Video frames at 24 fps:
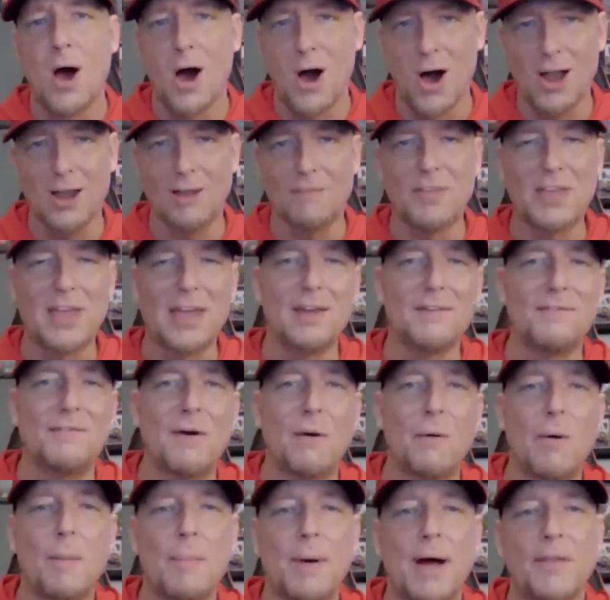all of the
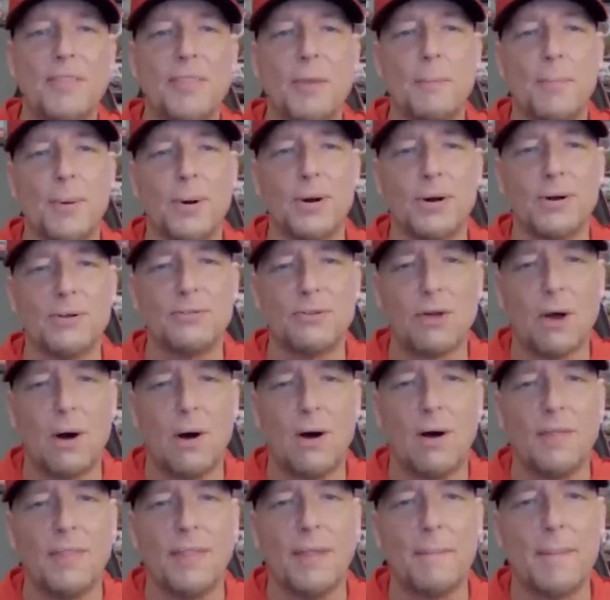info about the birds
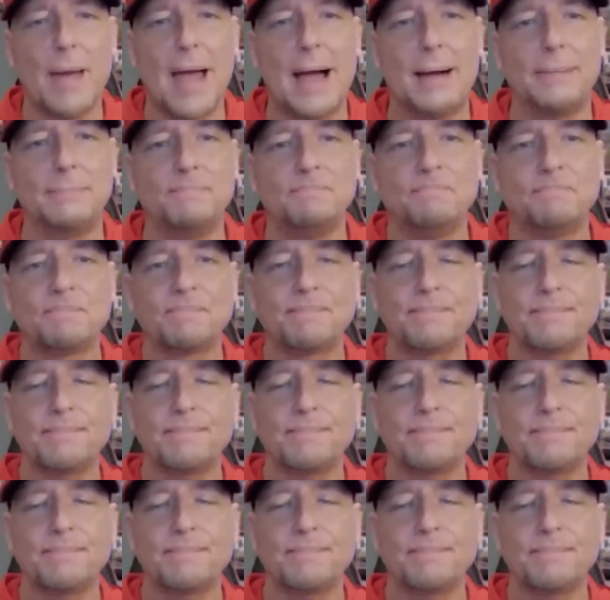on the bat.